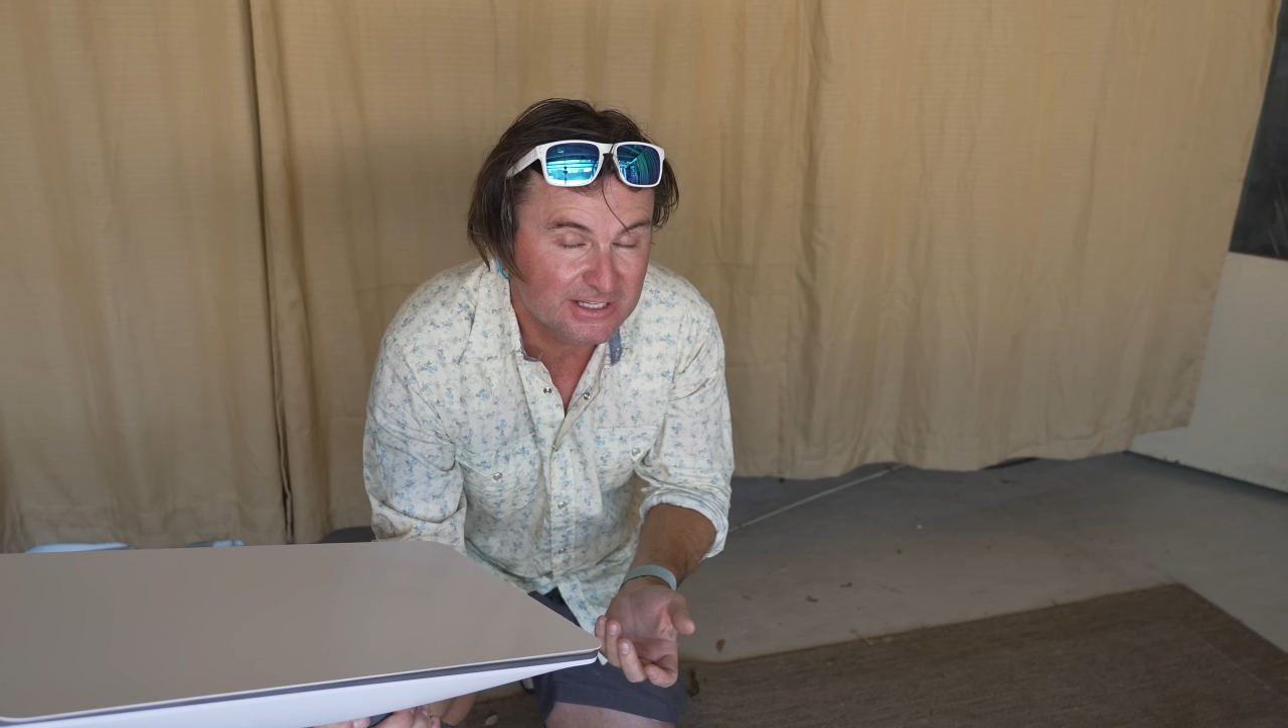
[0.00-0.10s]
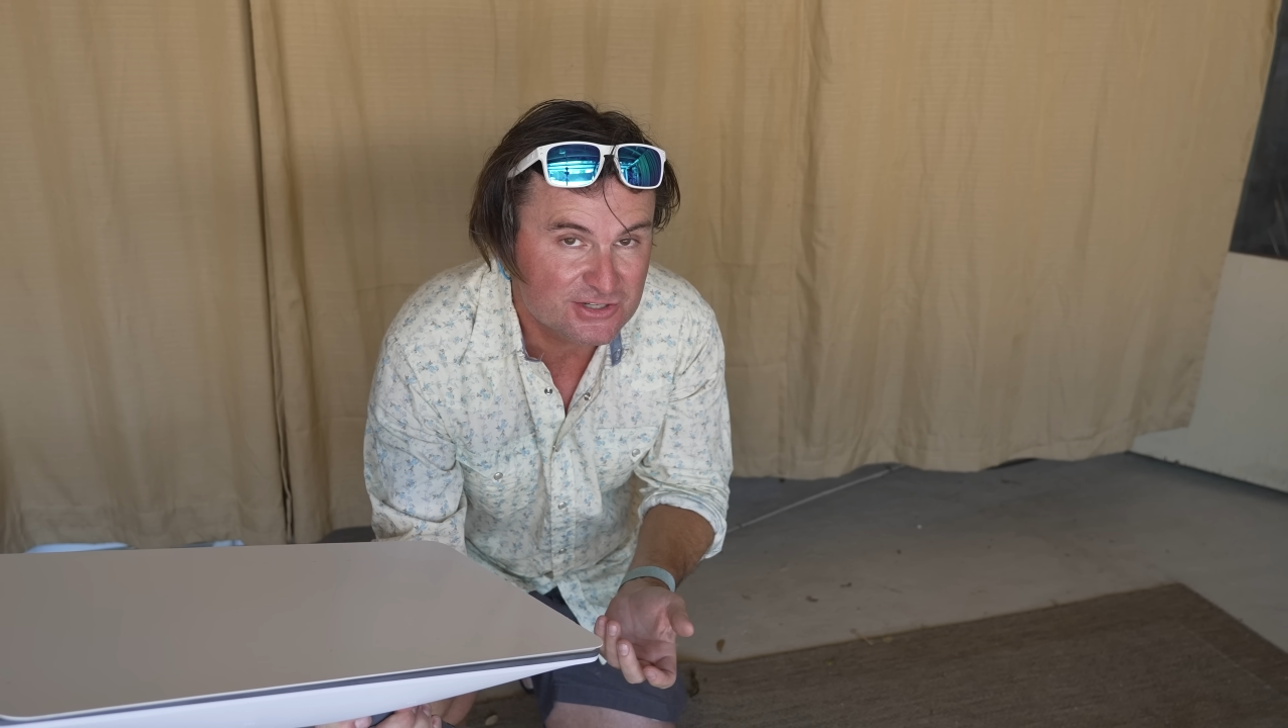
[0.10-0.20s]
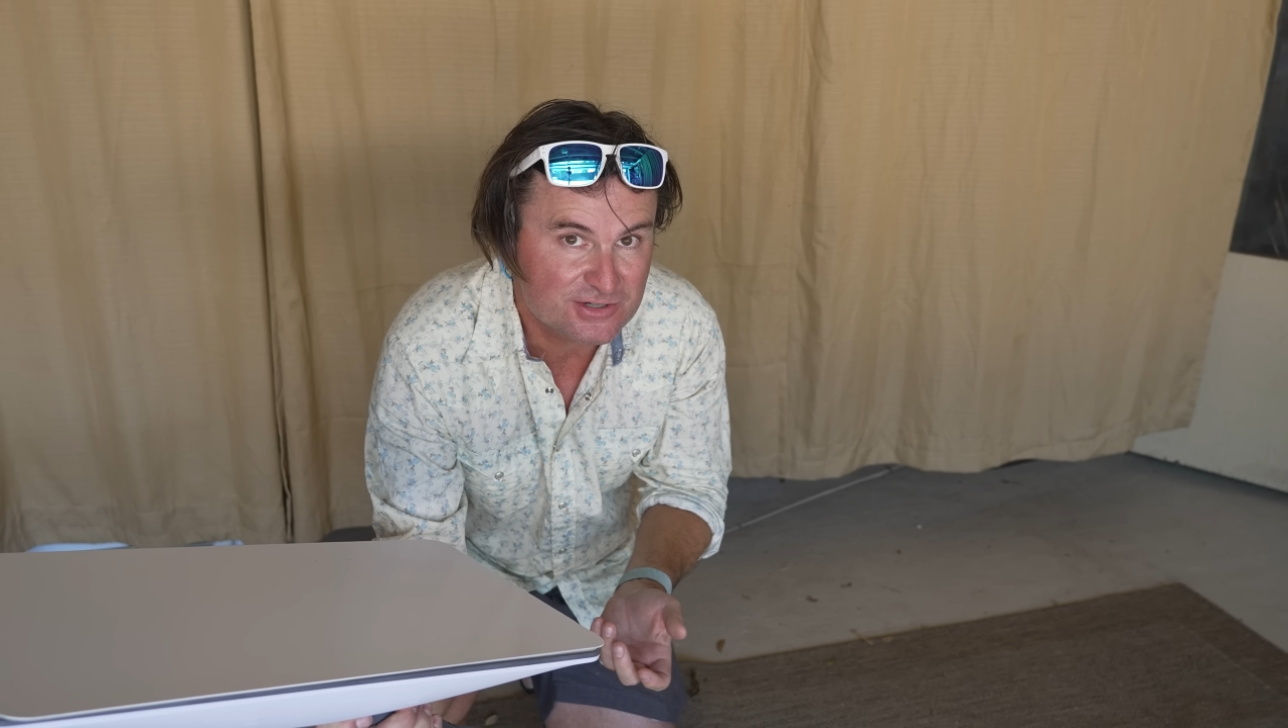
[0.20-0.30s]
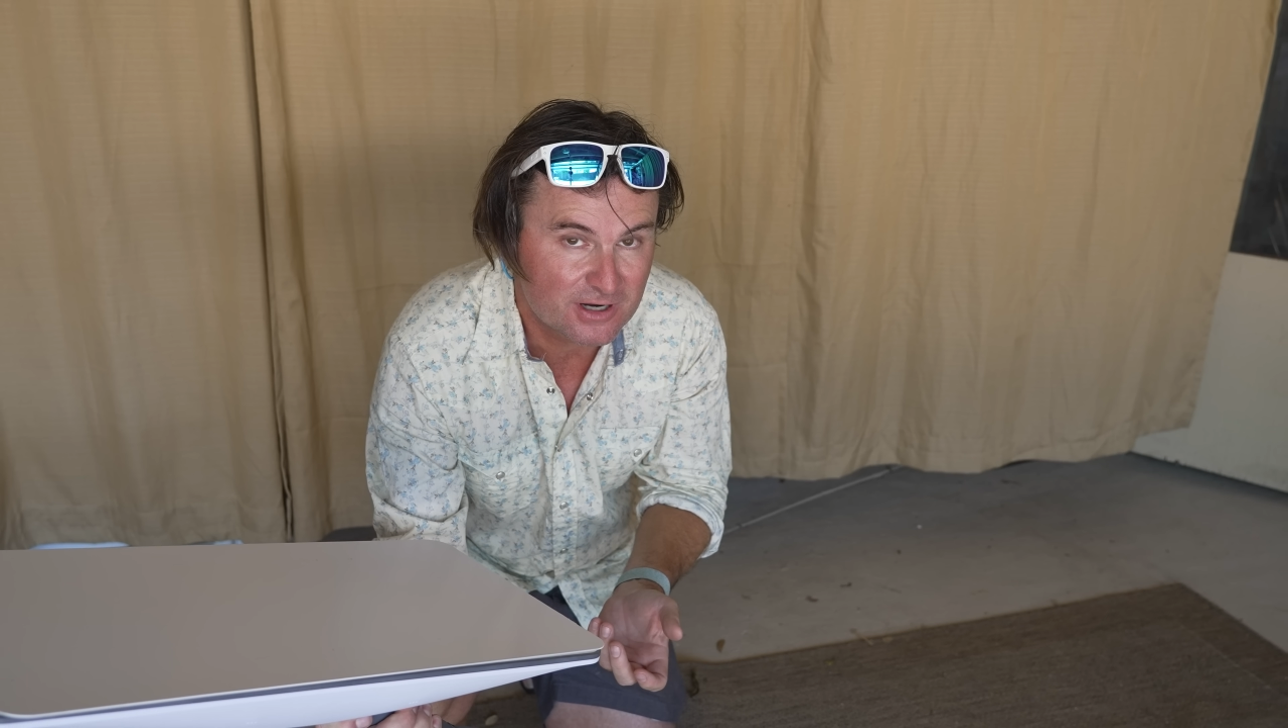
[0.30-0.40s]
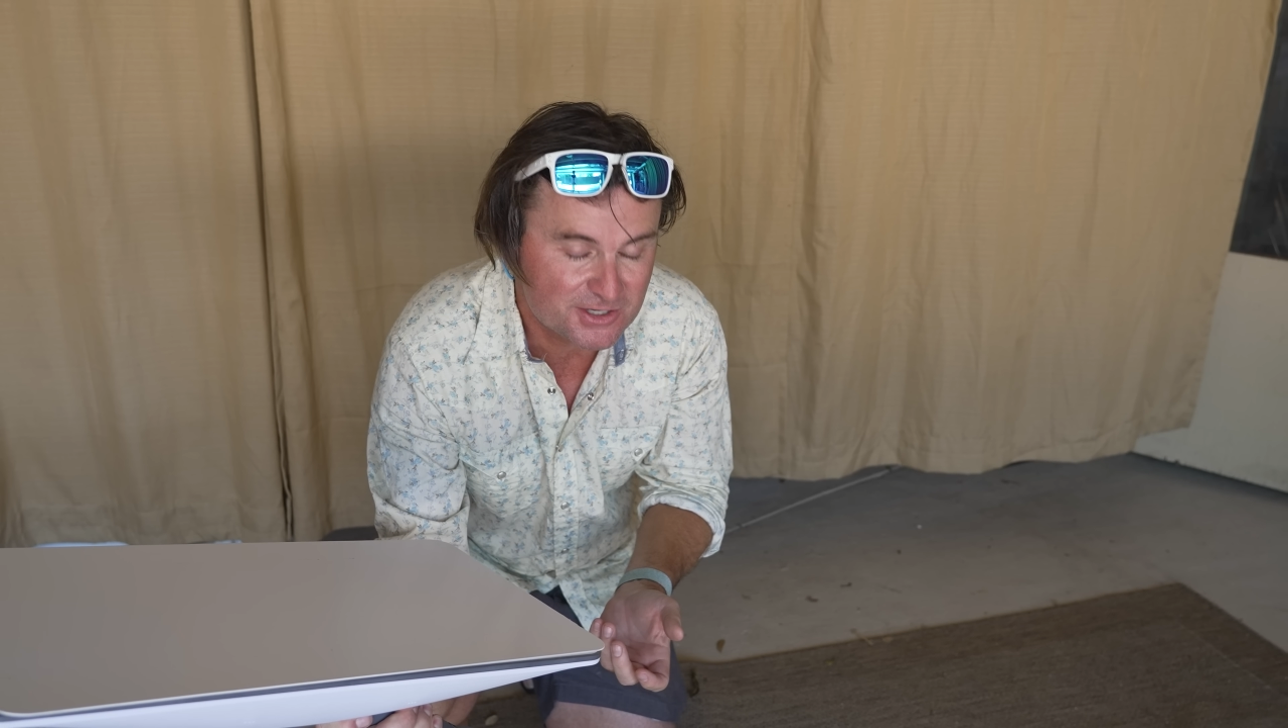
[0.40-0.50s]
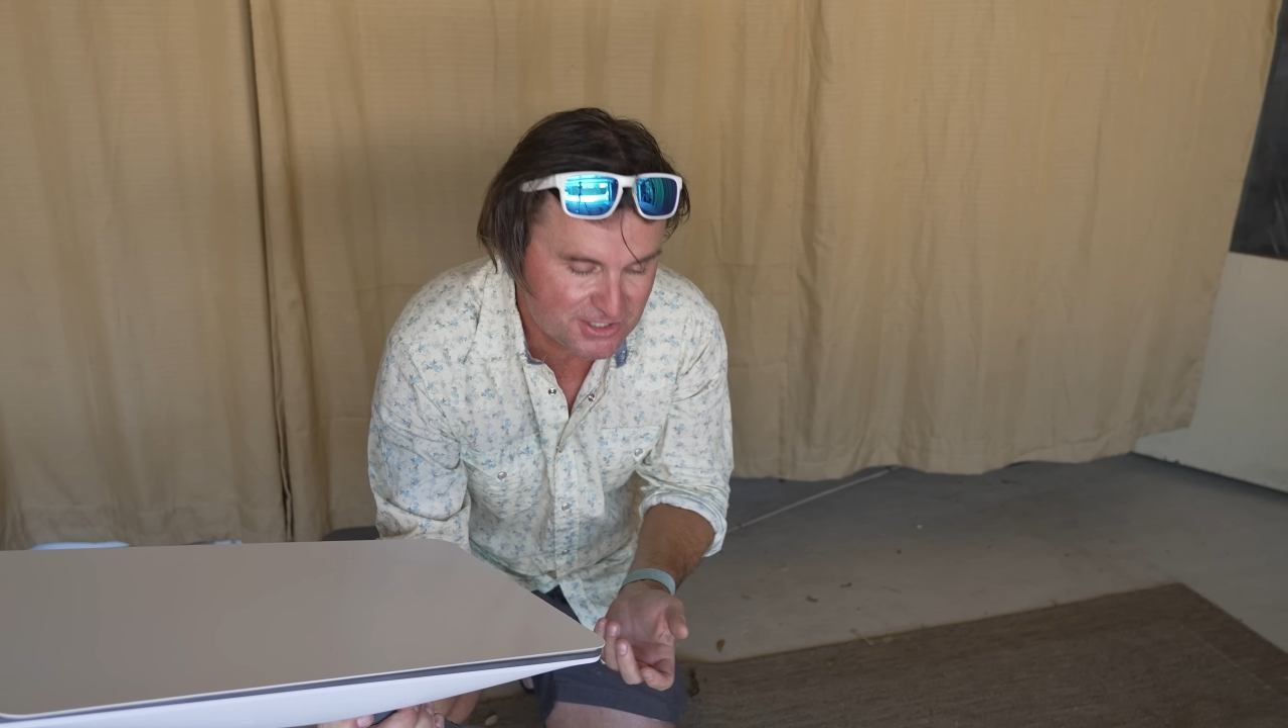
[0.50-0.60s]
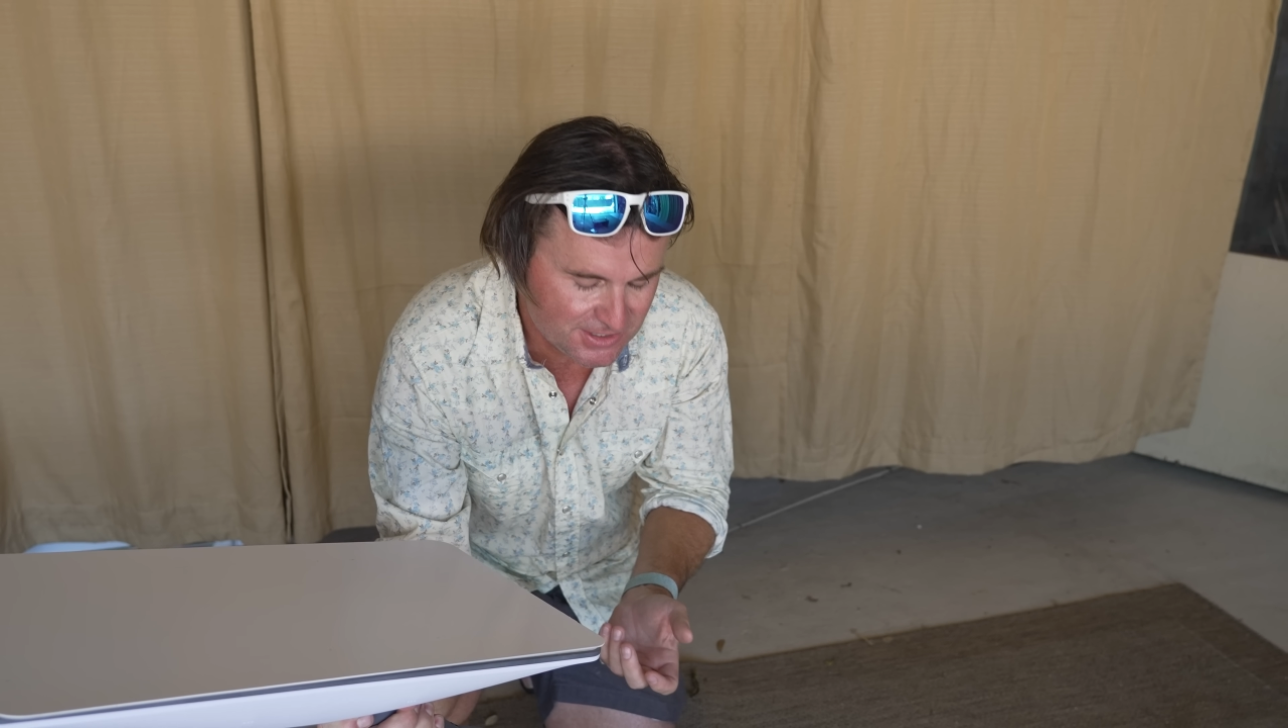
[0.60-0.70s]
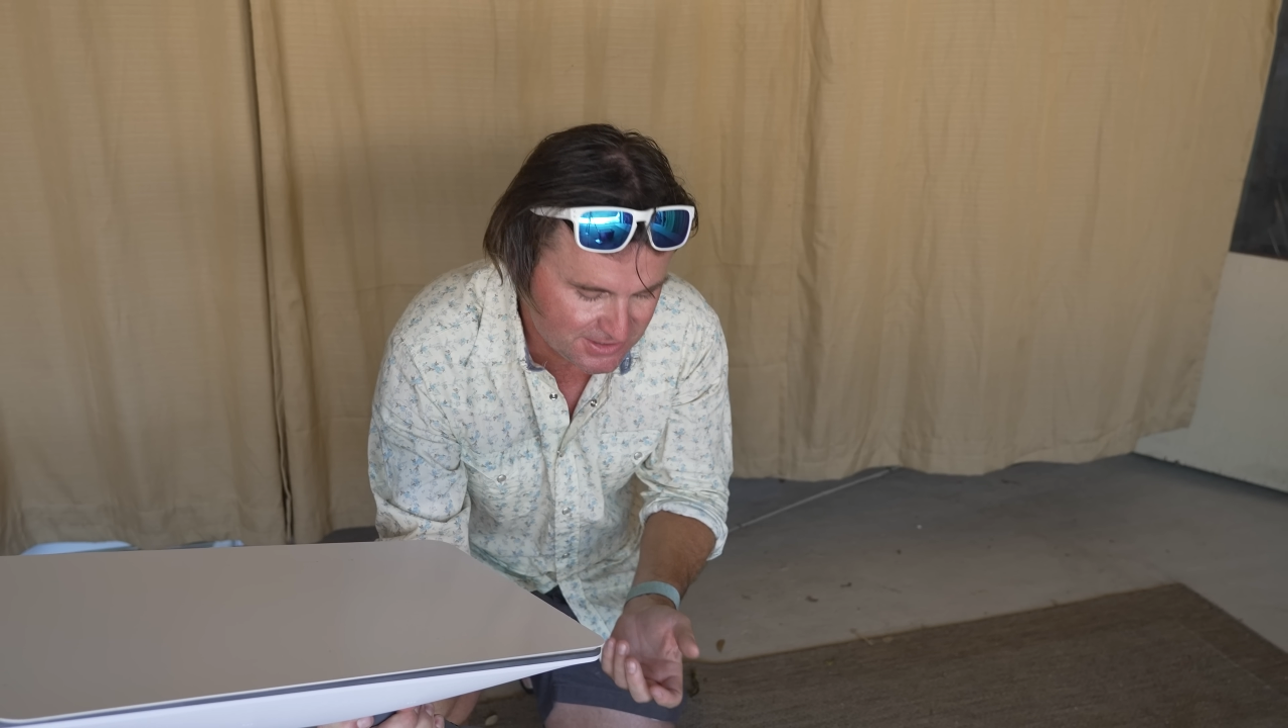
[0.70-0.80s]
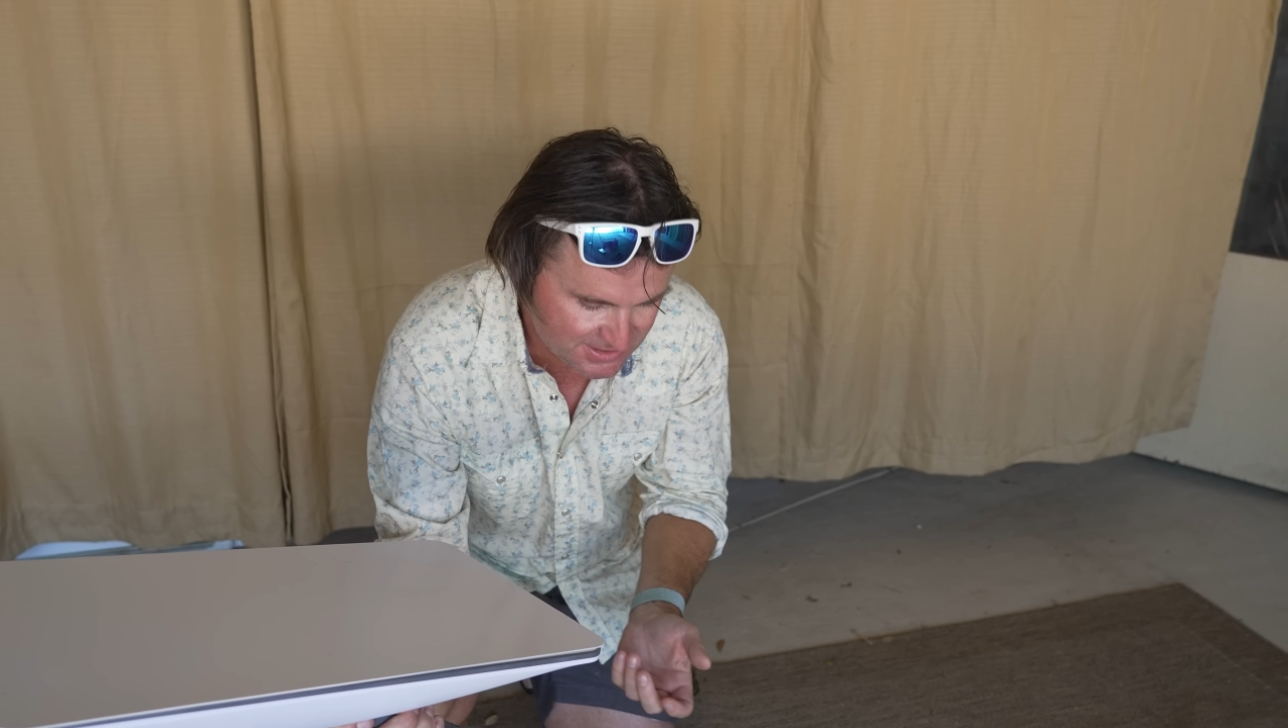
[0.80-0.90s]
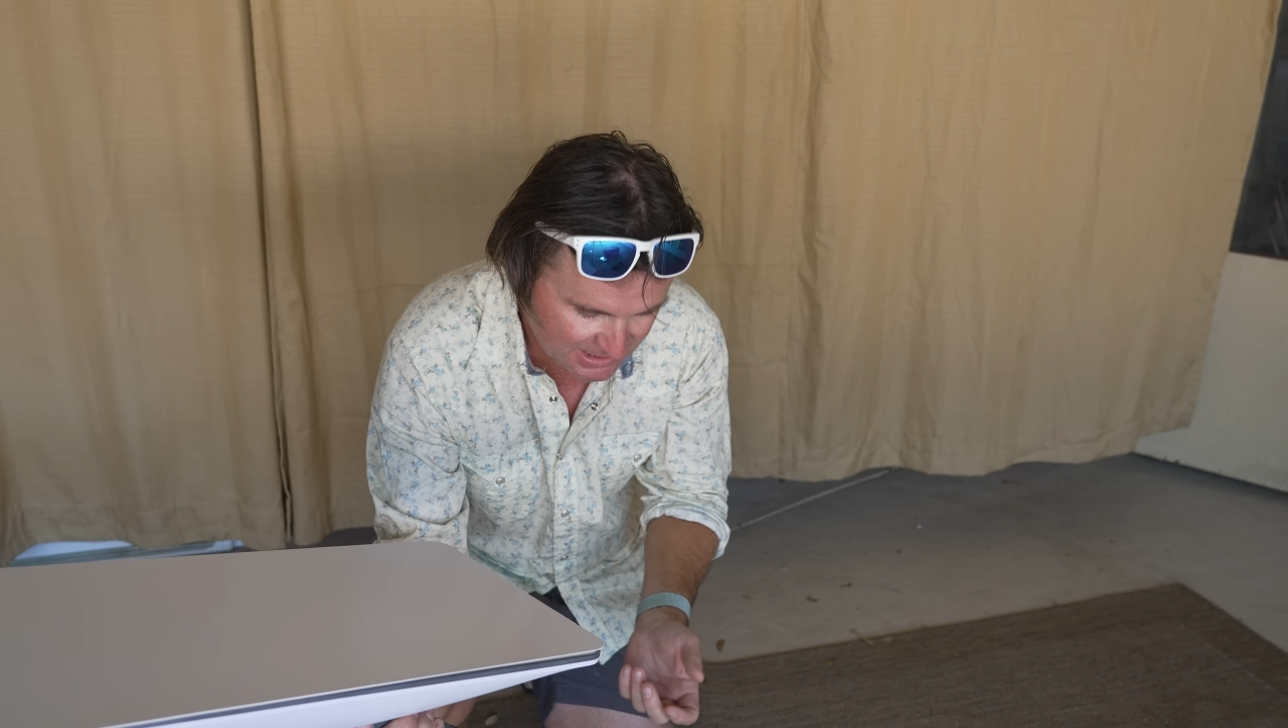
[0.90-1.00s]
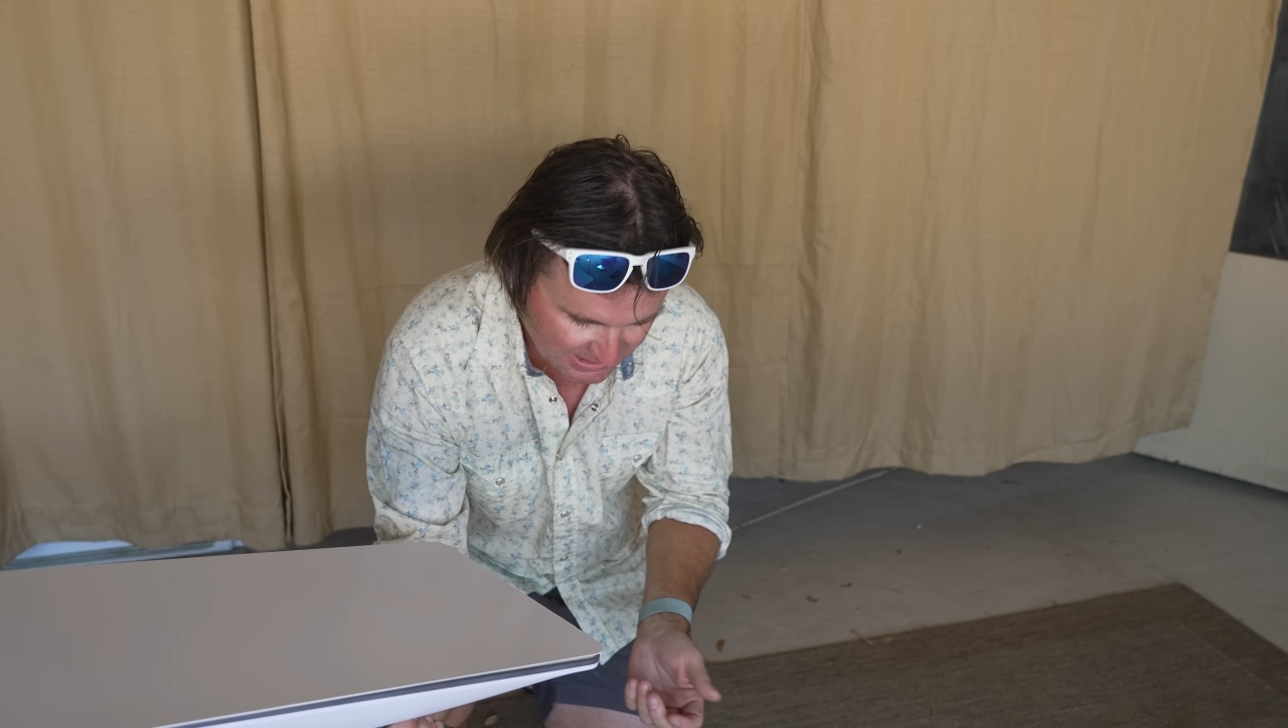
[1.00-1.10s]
instructions.